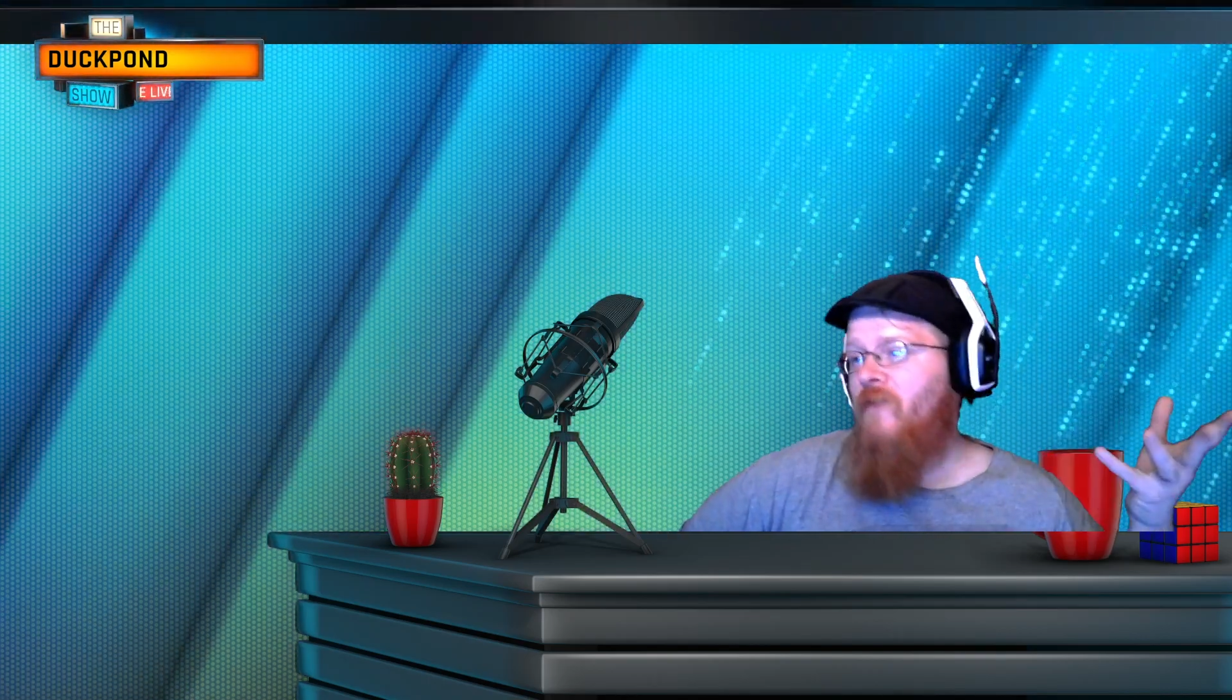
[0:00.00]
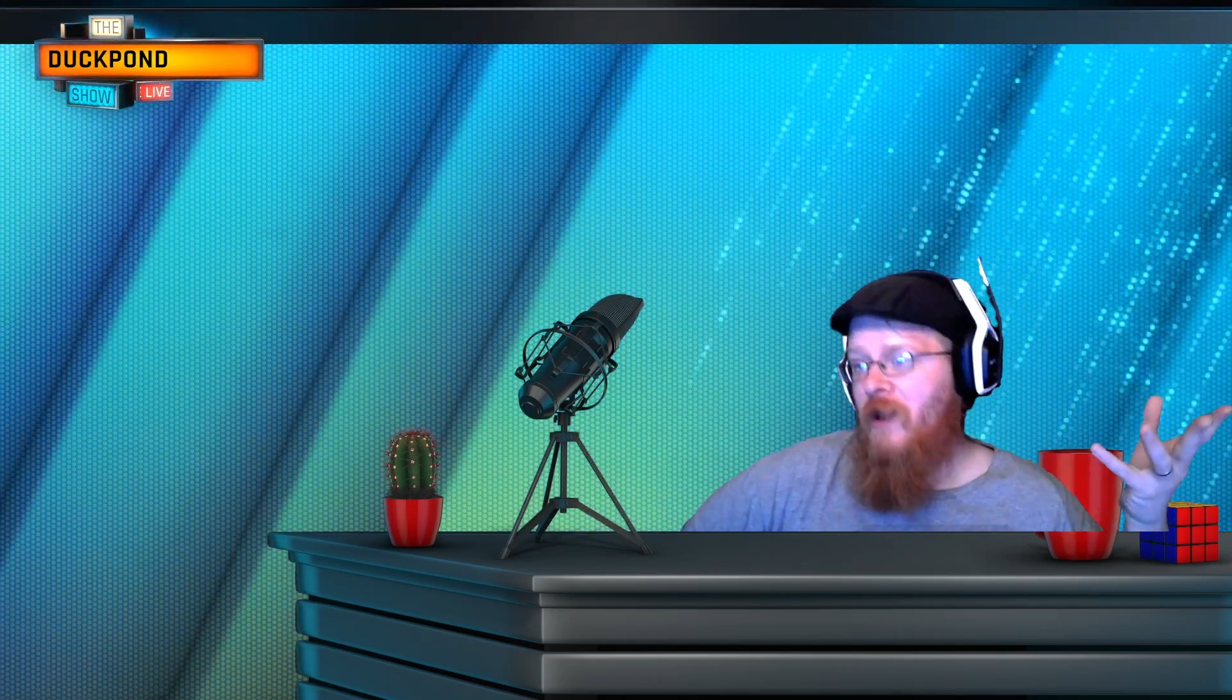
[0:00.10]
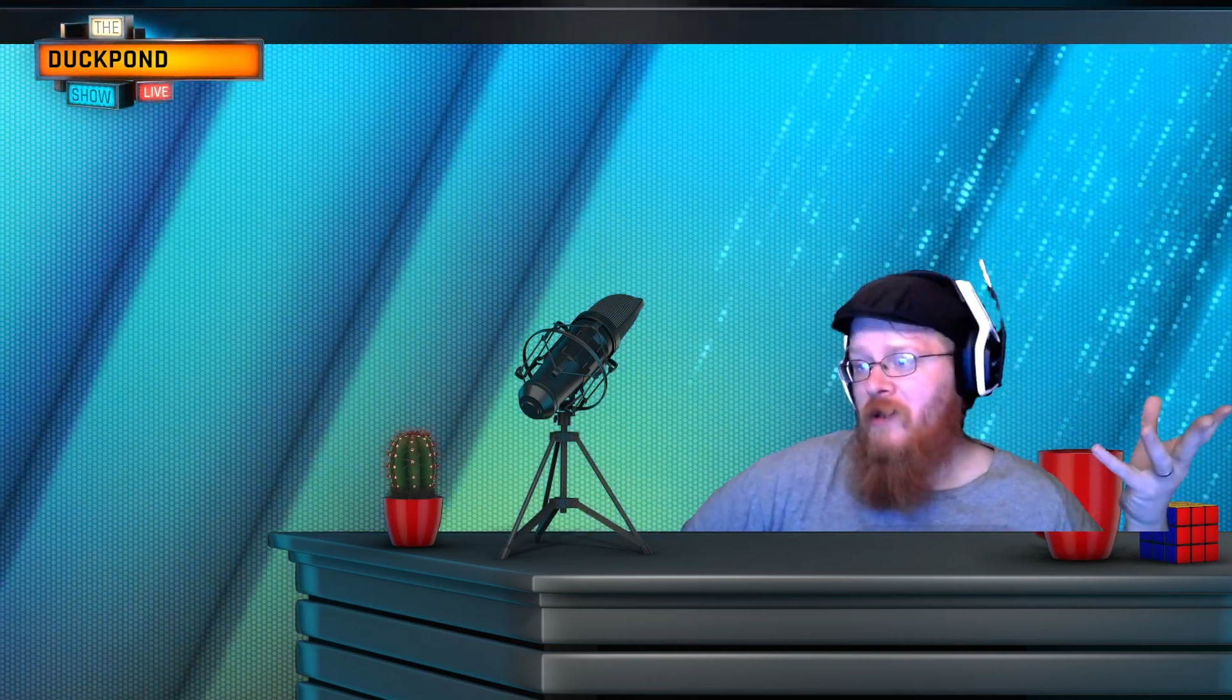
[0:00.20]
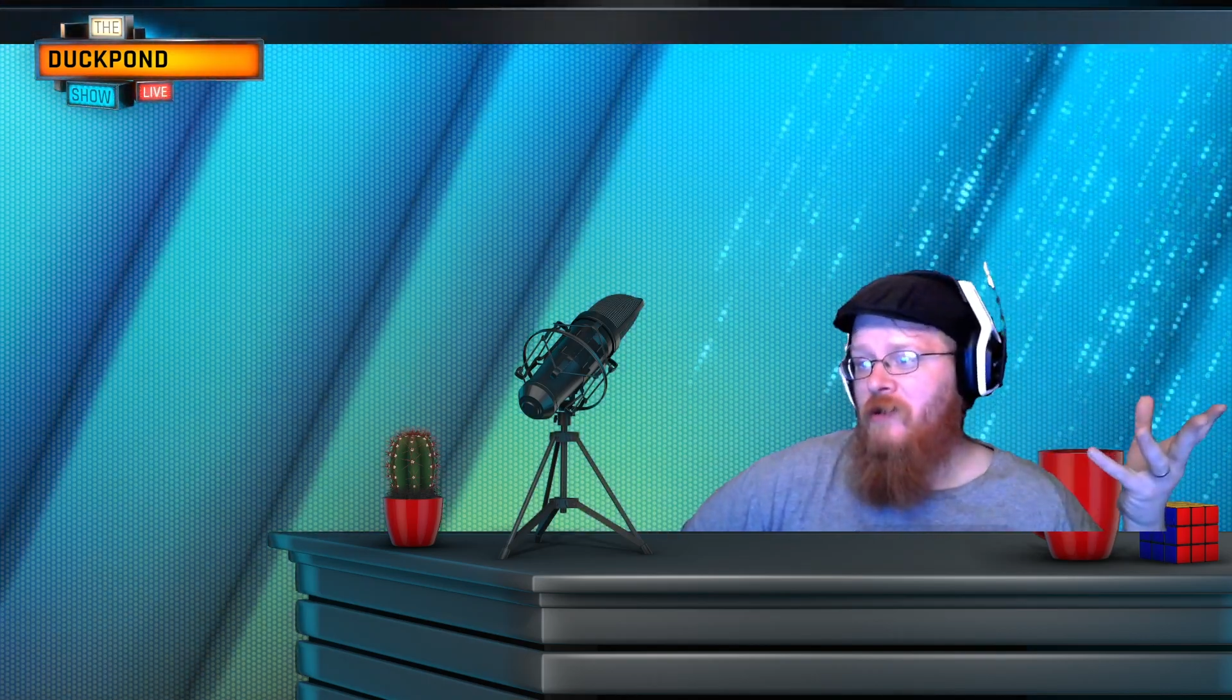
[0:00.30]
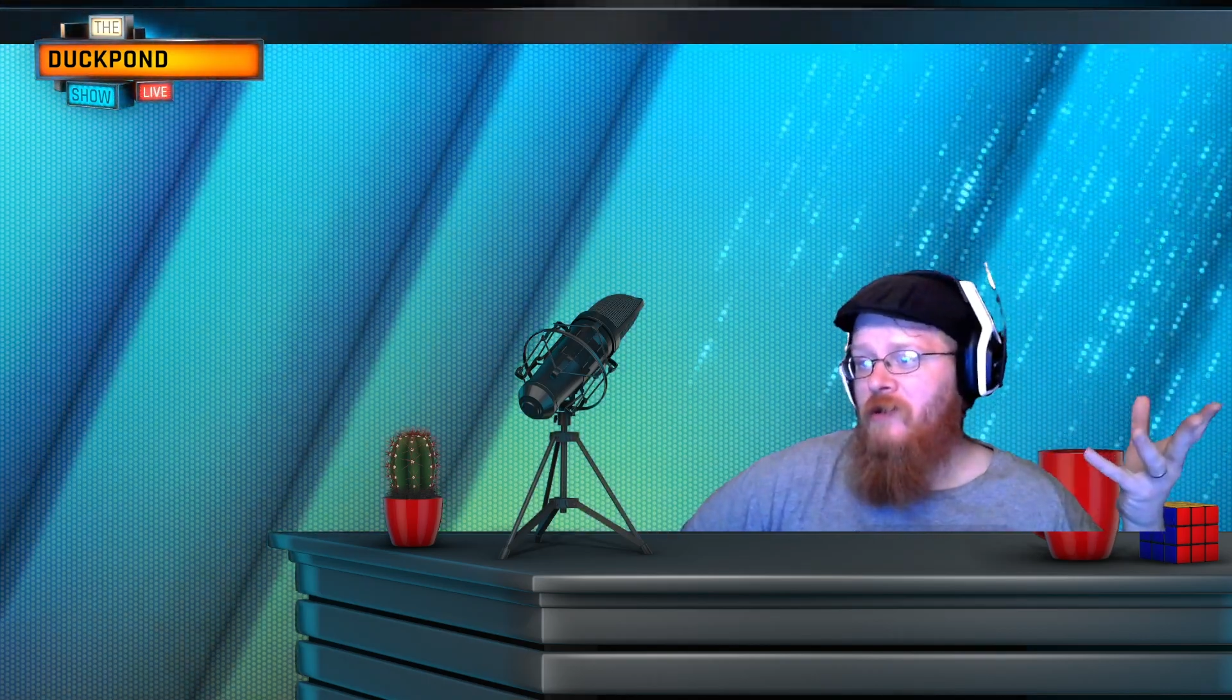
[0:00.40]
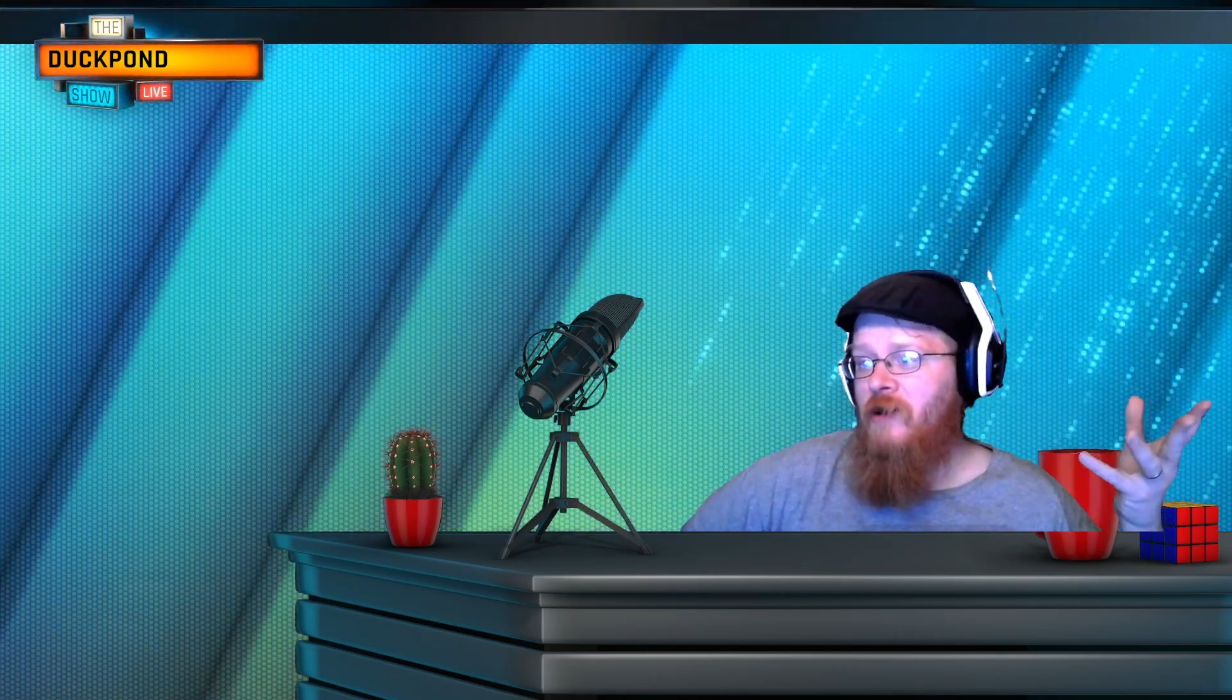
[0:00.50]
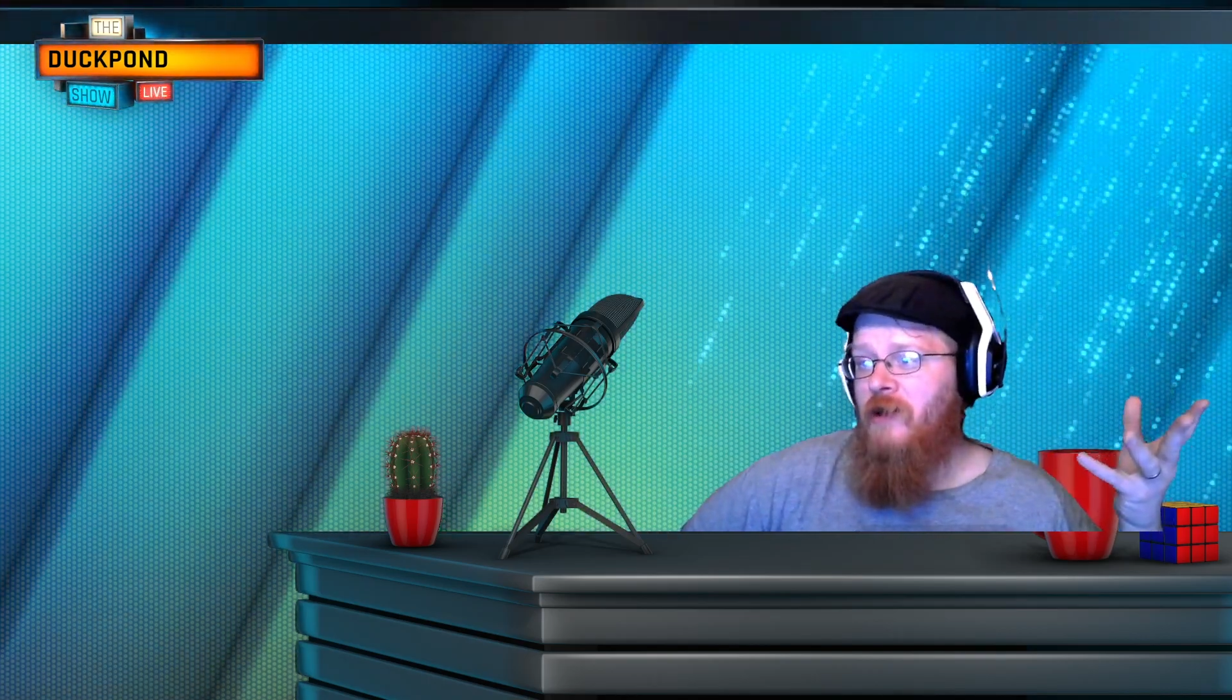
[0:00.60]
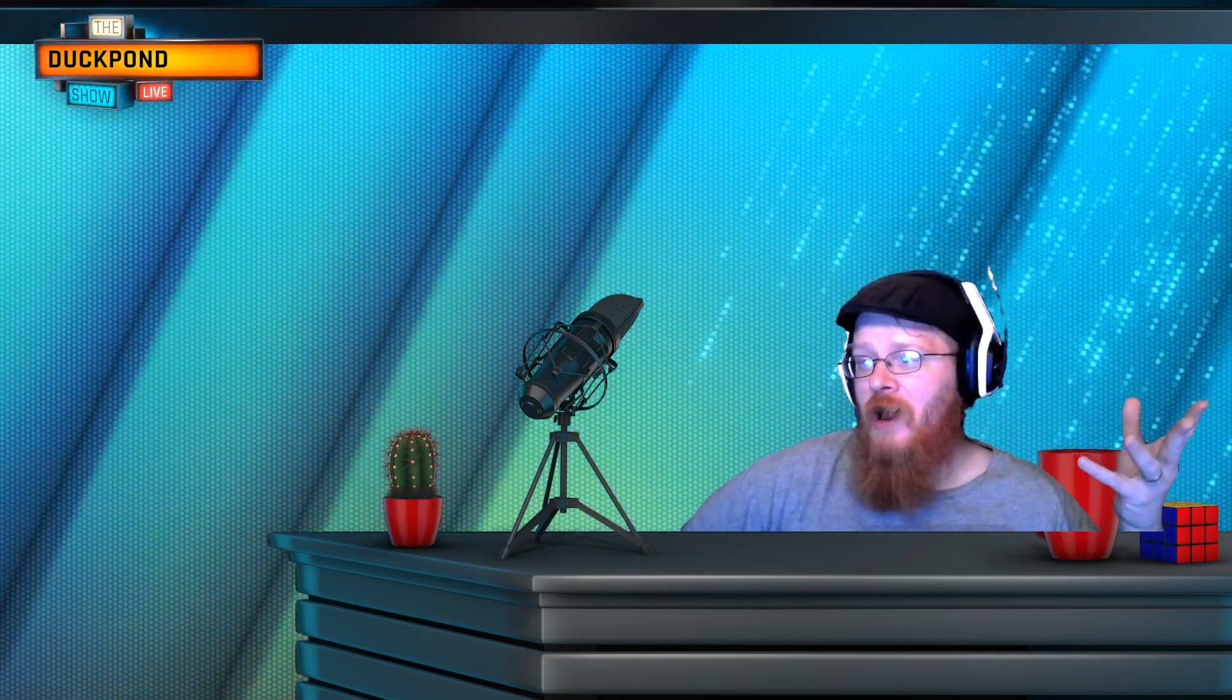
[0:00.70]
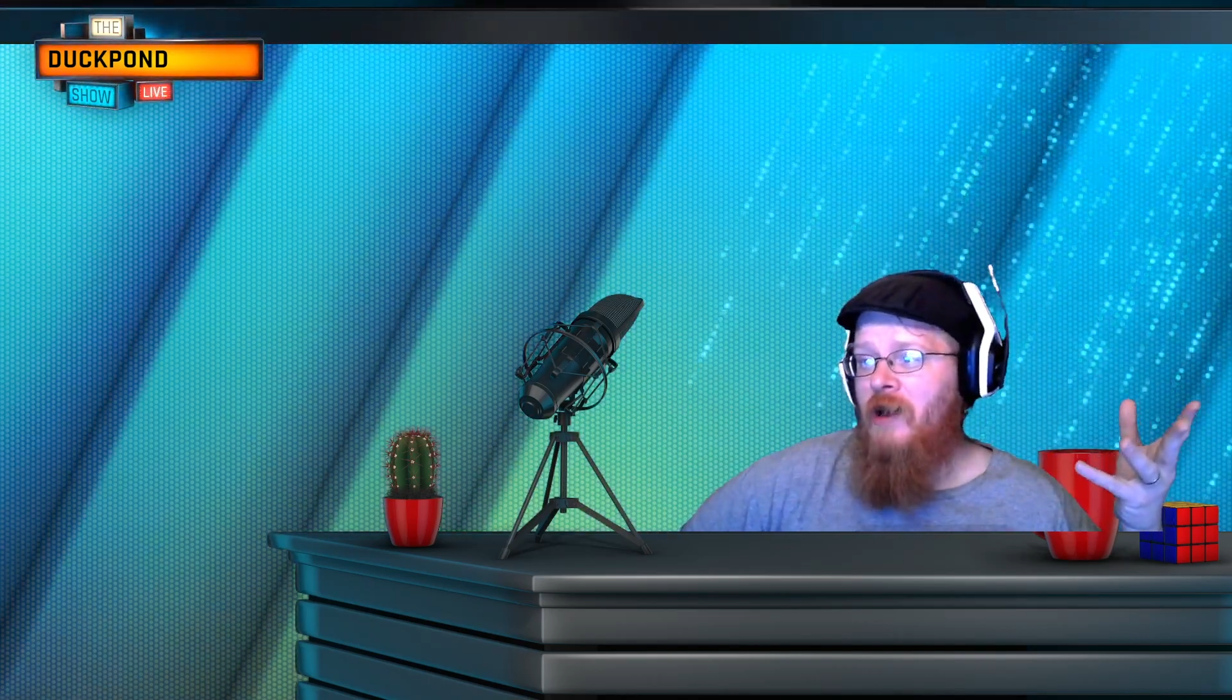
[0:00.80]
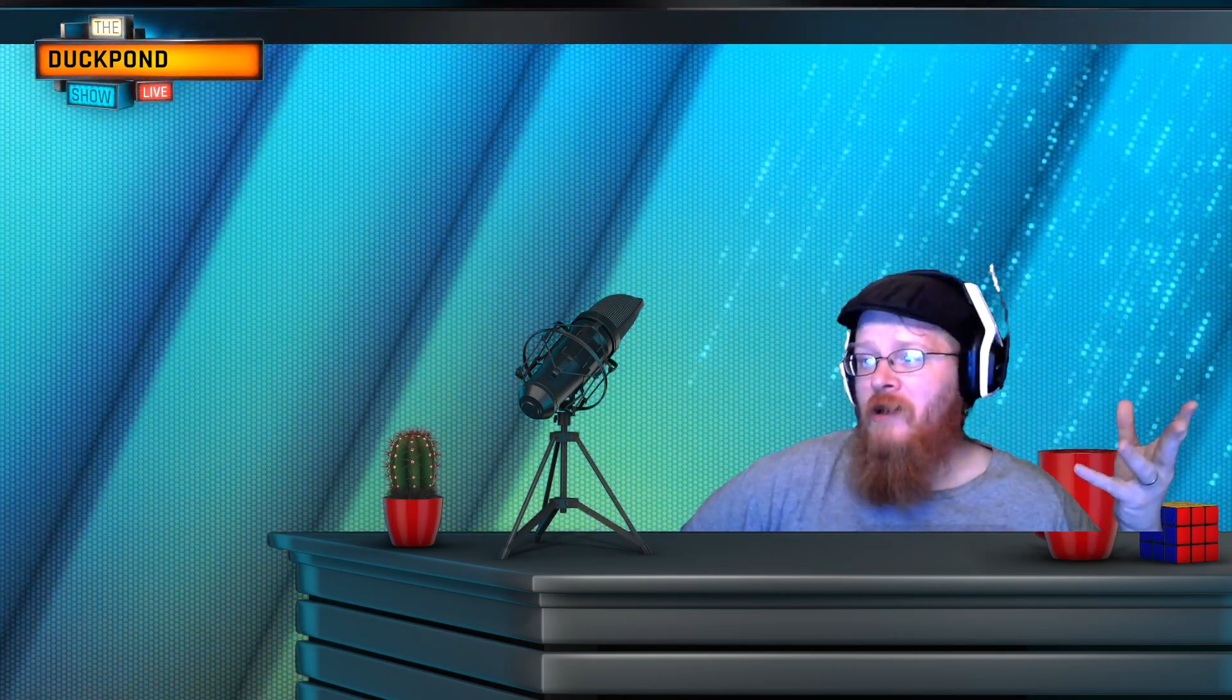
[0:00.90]
like
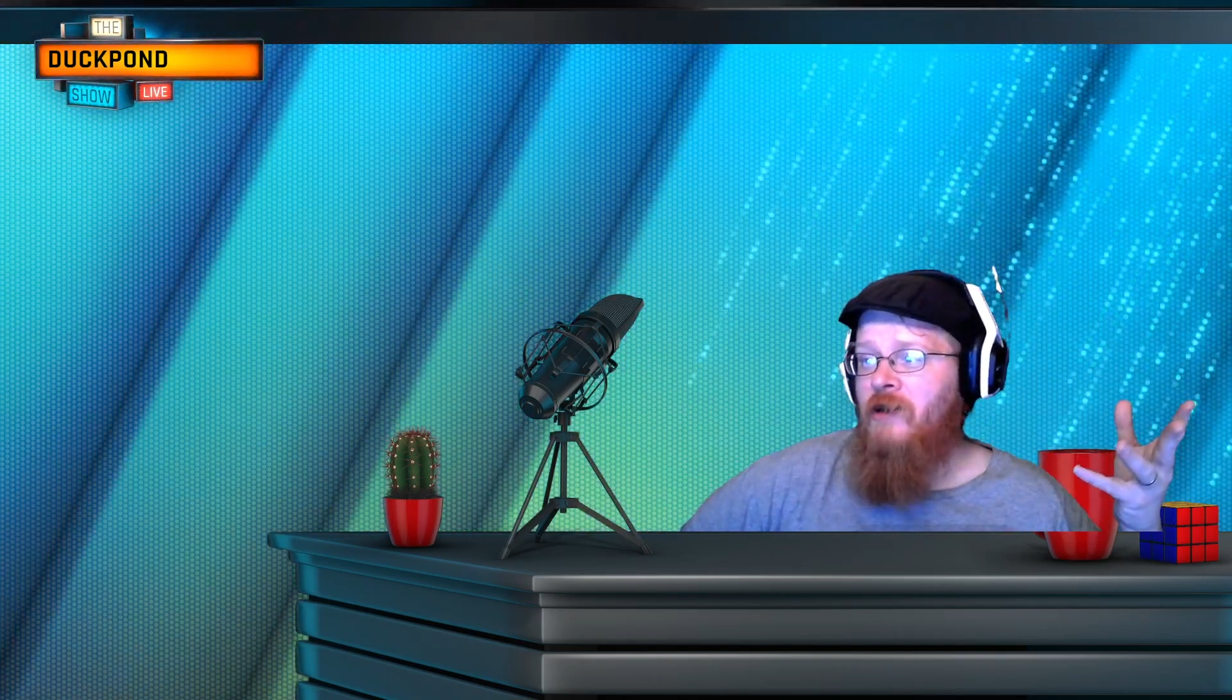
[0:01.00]
again.